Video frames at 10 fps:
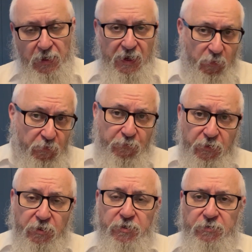And we feel
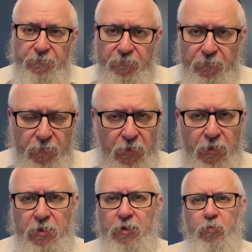good.
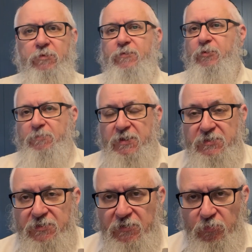We feel
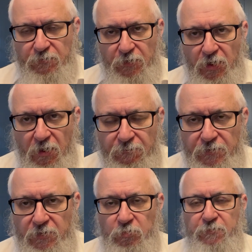positive, we feel
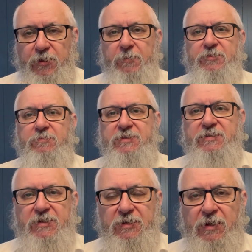confident, we feel
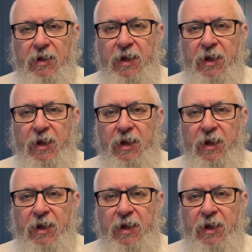optimistic,